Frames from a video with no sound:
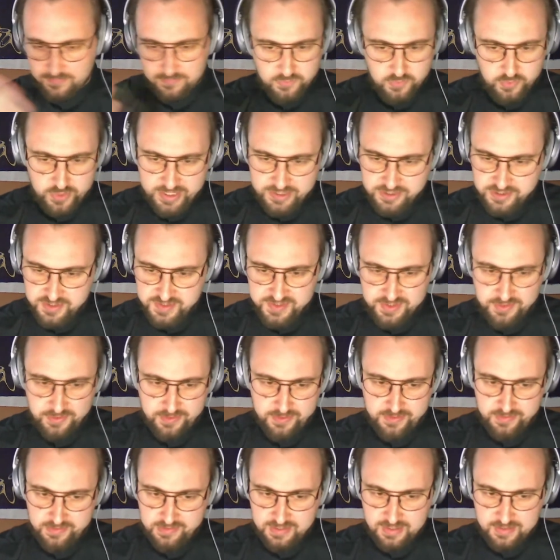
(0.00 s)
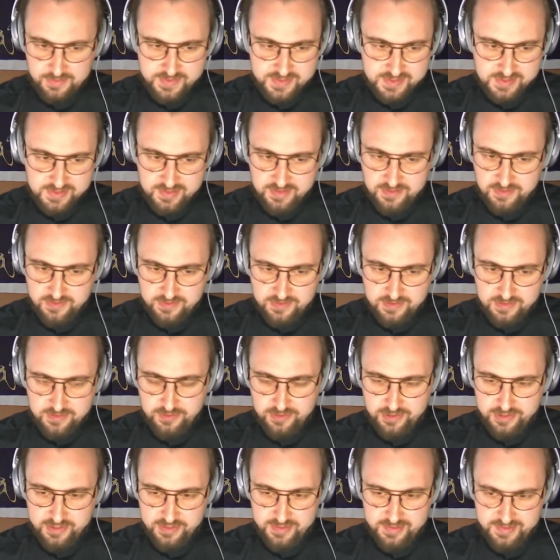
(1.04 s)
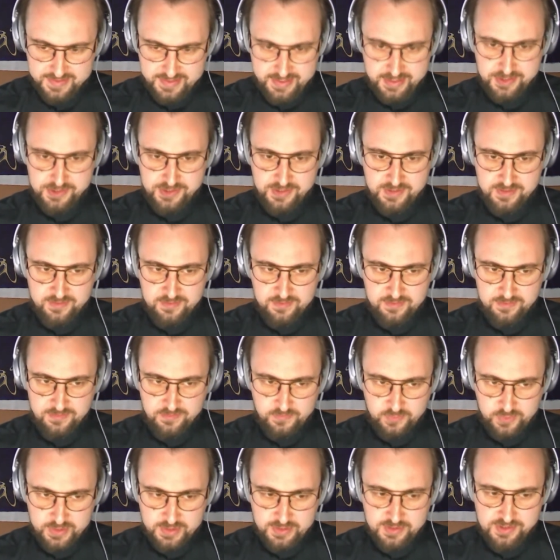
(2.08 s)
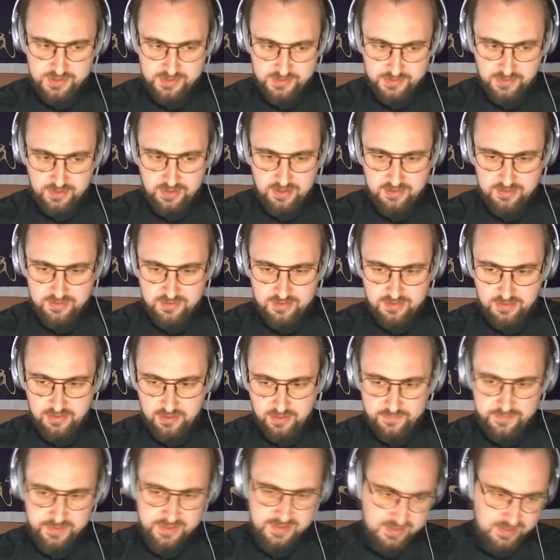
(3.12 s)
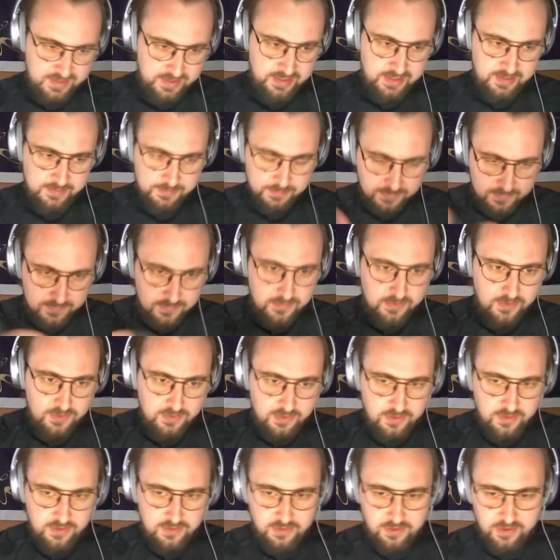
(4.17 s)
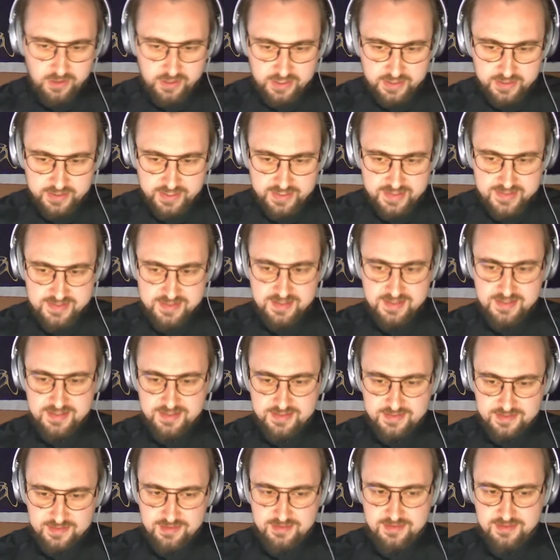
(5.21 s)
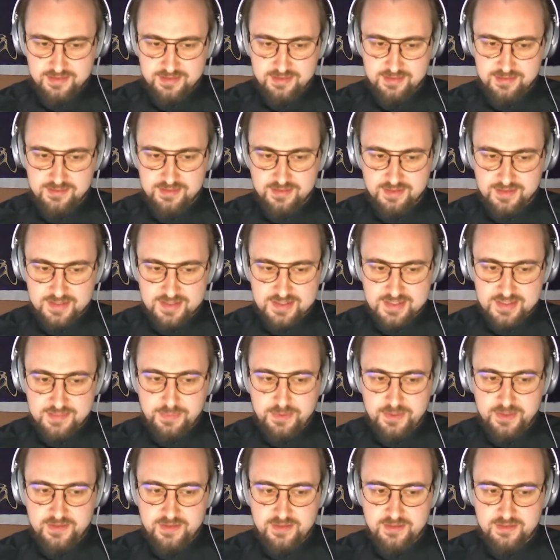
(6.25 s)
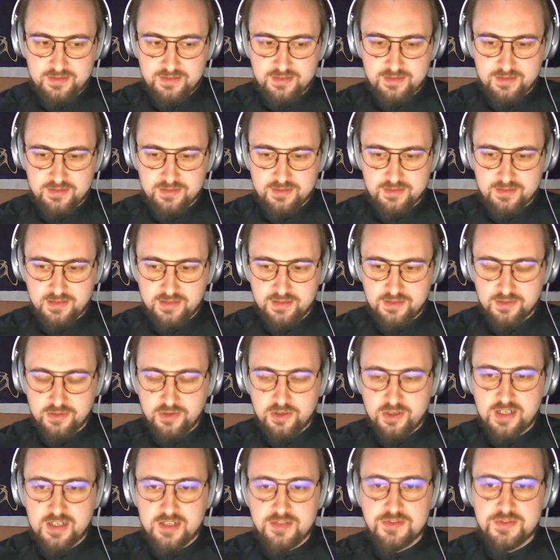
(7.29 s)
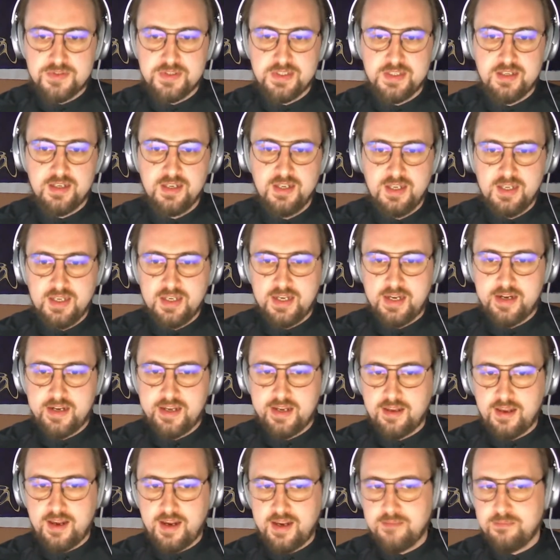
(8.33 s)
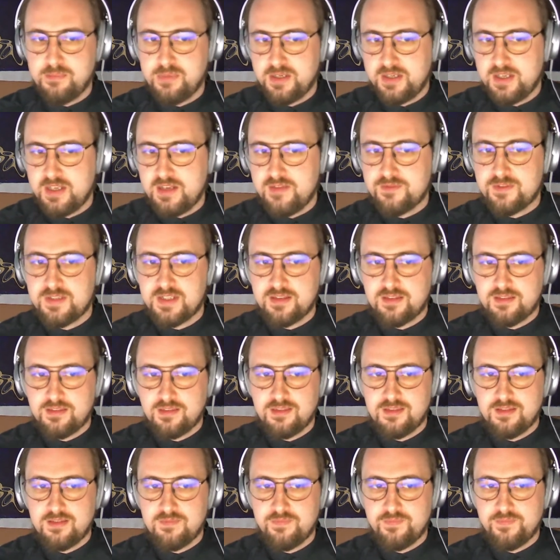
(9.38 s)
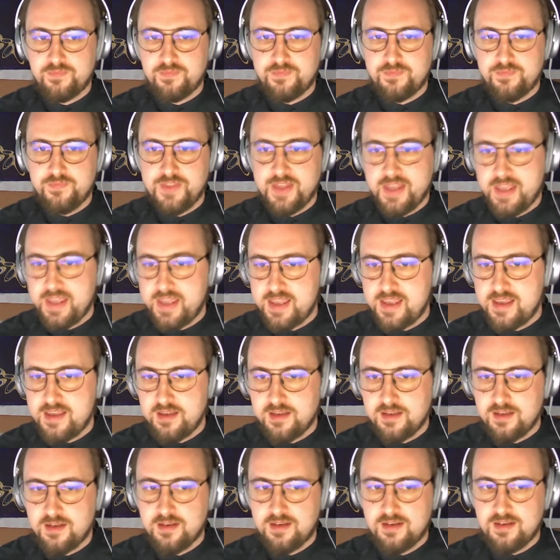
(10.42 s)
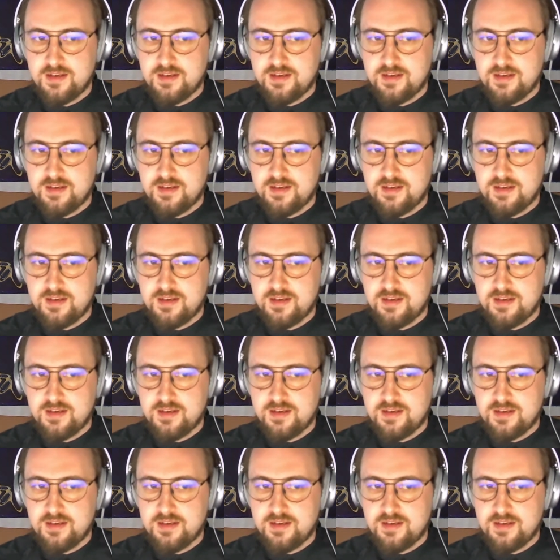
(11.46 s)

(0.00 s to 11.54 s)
register or council or organization, which obviously organizes the discipline in your country. And I believe that they